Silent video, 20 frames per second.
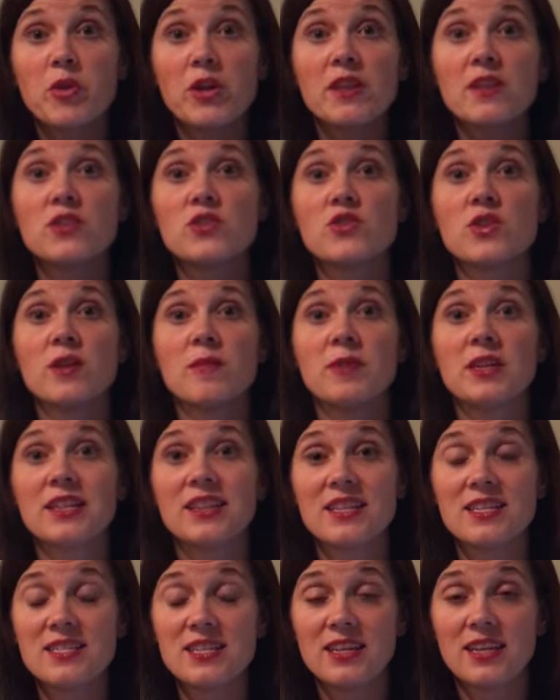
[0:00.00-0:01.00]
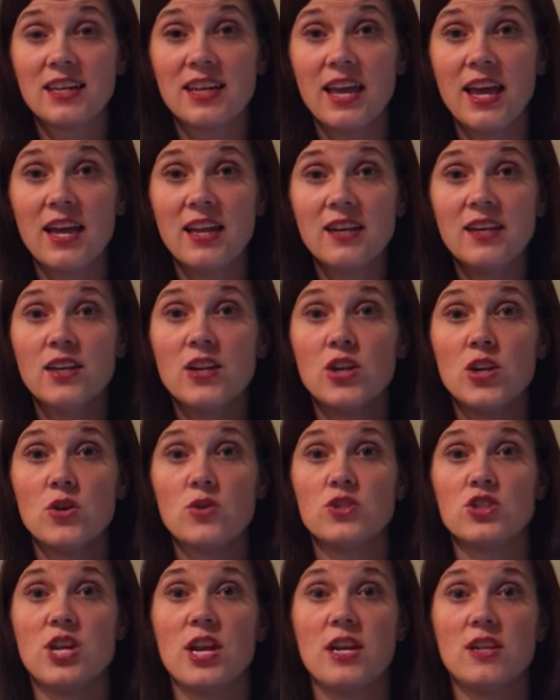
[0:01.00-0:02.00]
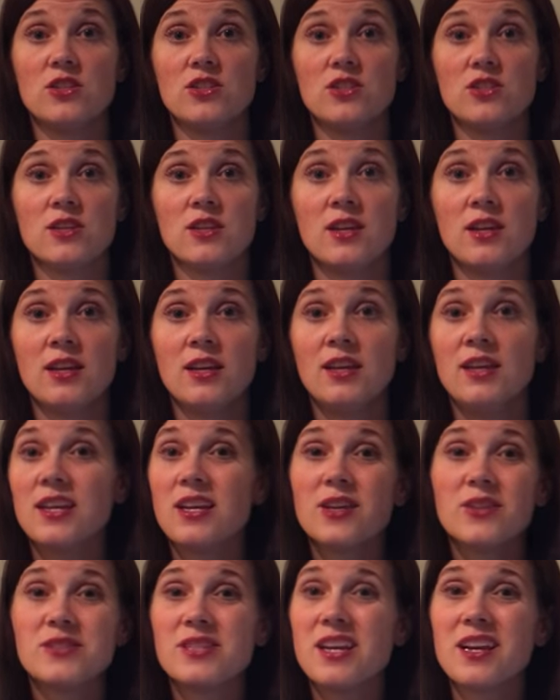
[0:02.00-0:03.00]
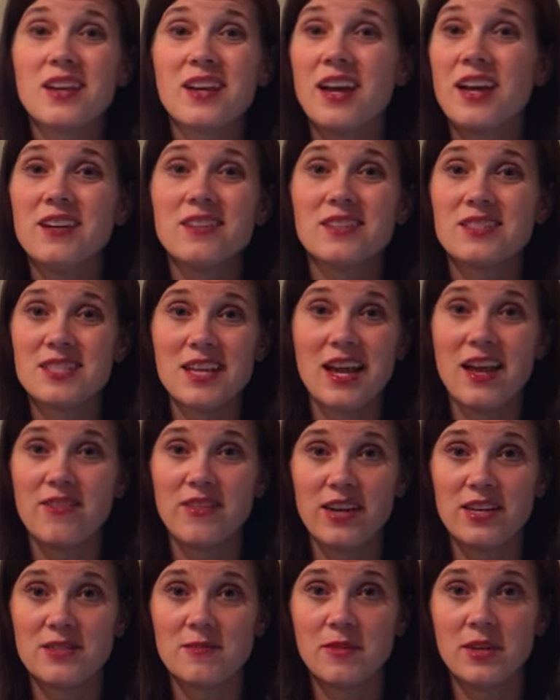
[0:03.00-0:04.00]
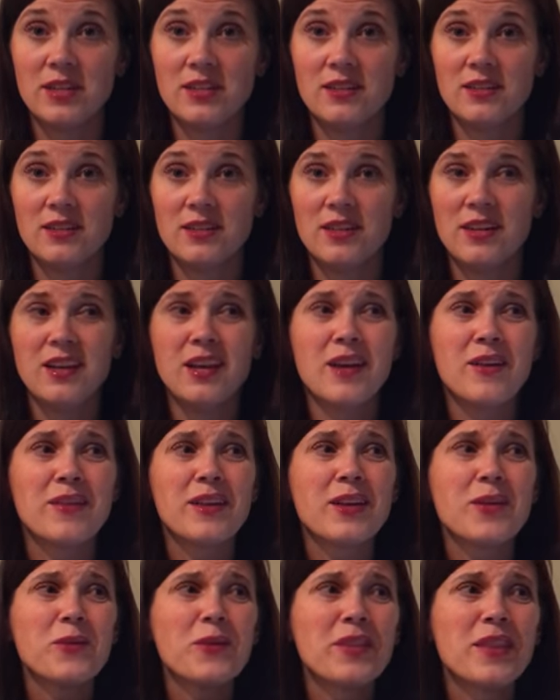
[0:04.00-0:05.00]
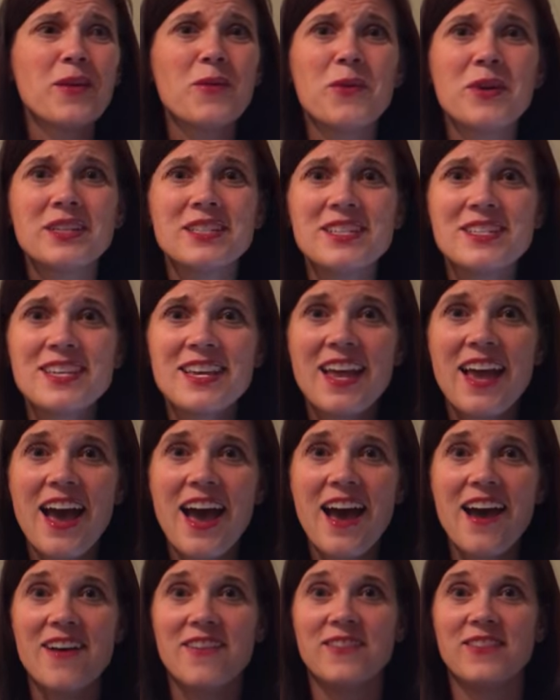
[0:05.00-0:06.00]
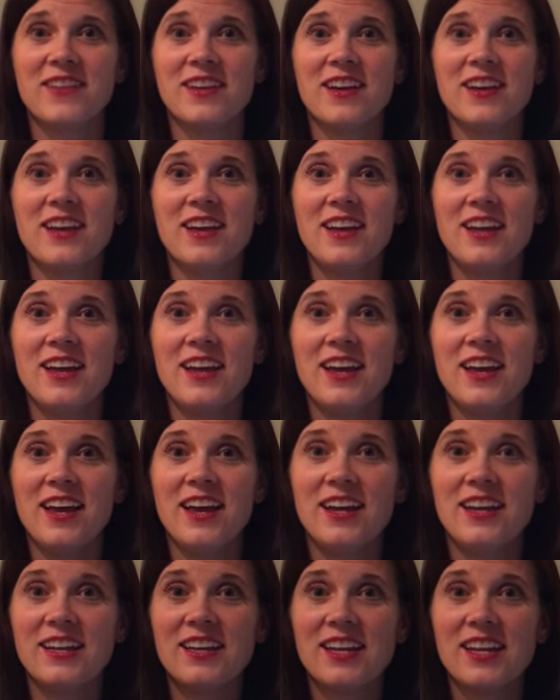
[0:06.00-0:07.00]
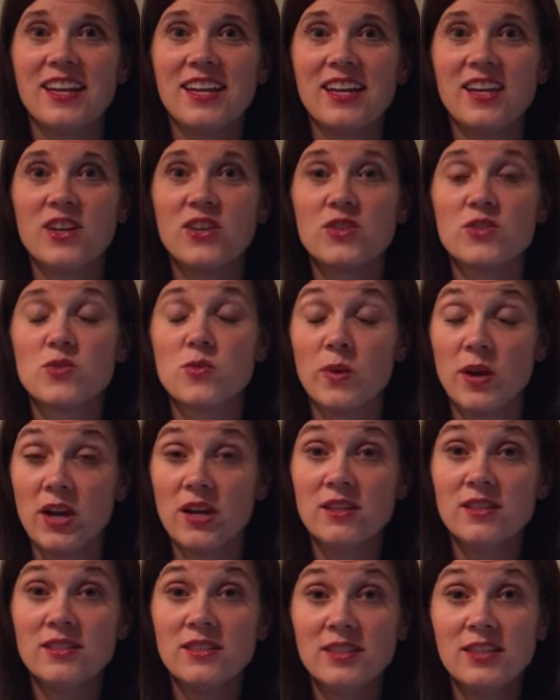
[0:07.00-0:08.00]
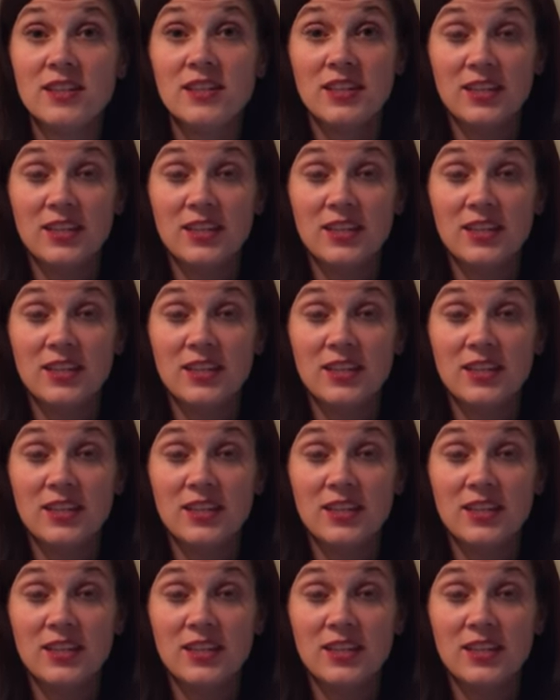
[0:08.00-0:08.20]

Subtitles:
breathing treatment, listened again, no change. He goes, yeah, Kyle doesn't have asthma. I'm like, well then what does he have? And he goes, well,